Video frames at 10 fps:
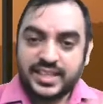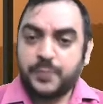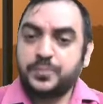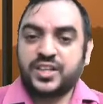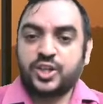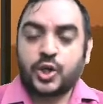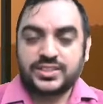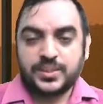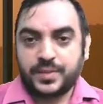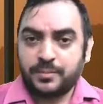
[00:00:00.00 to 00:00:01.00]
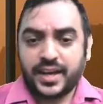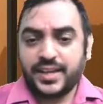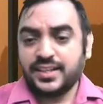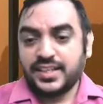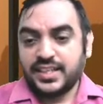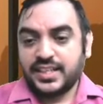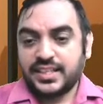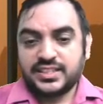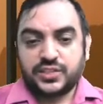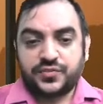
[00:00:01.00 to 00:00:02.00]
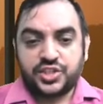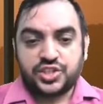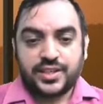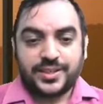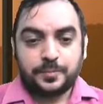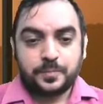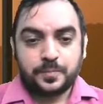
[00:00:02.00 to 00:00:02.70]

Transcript: Keep that concept in mind, sufficient.